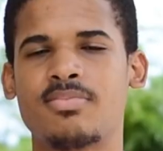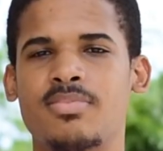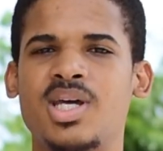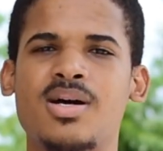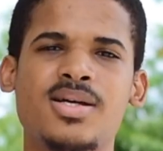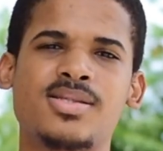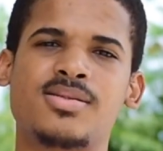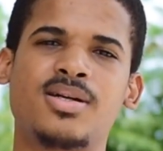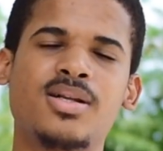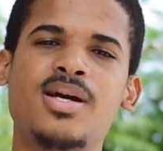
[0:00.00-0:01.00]
Because
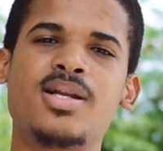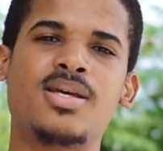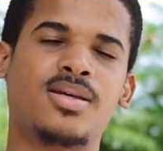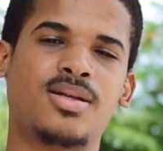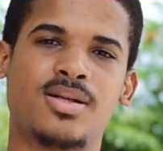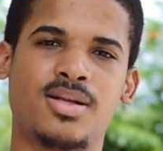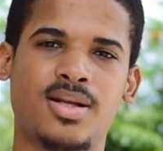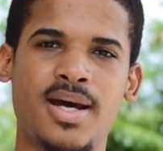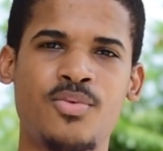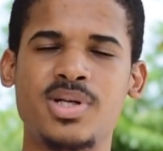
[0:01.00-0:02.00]
clearly,
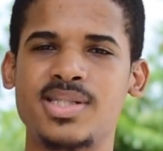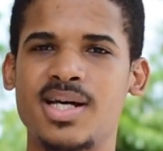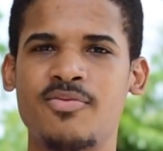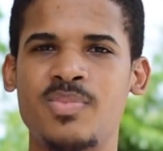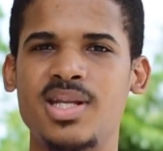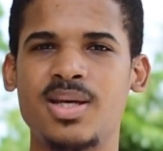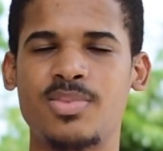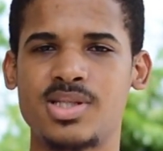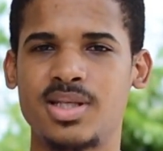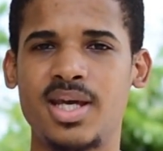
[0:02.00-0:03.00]
I wouldn't have been
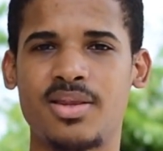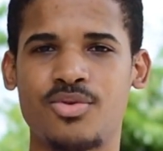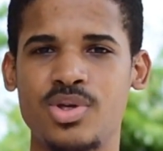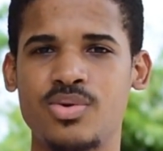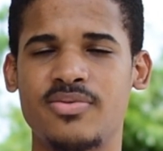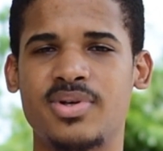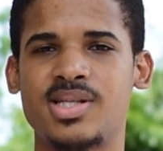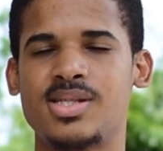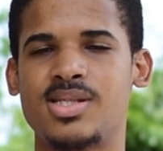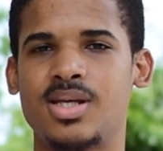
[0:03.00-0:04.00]
able to get through
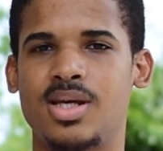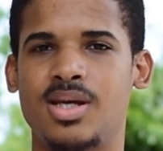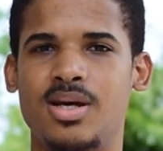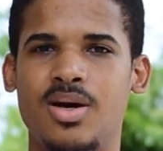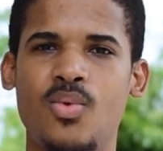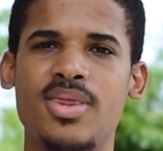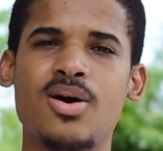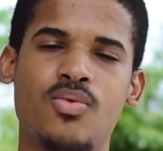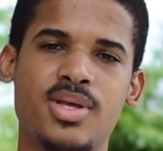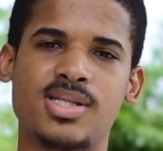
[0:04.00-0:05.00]
university
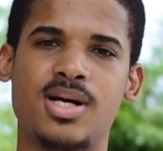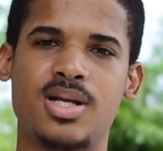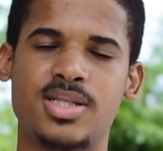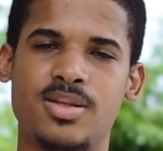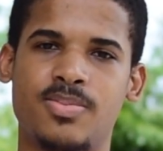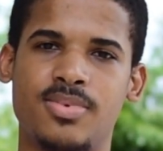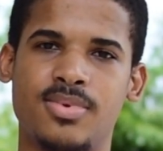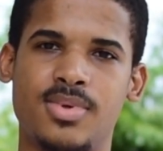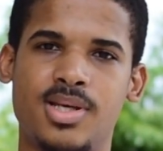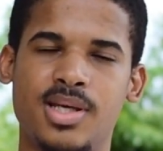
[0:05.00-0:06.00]
without the scholarship.
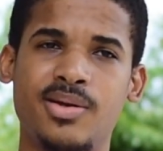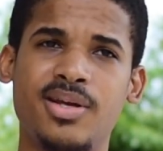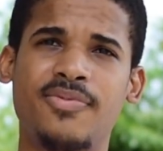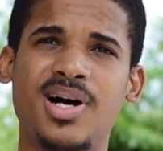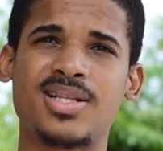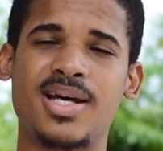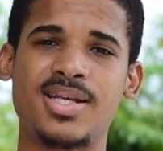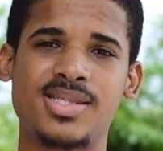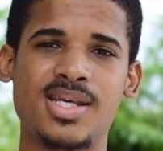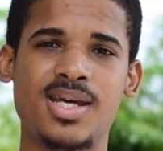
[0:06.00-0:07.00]
You know, in fact,
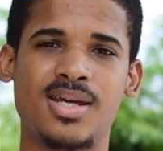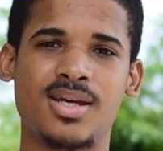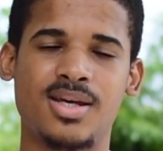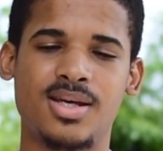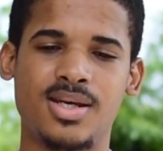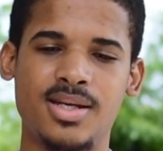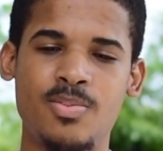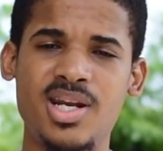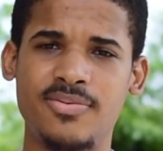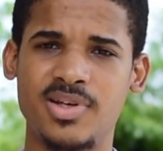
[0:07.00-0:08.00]
I'd say the
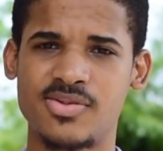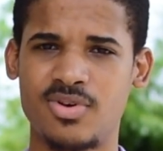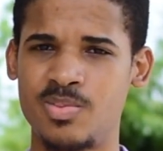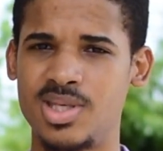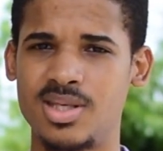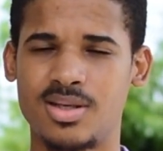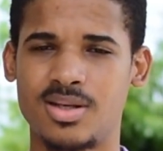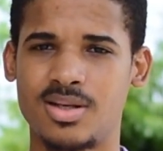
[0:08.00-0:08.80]
benefits for me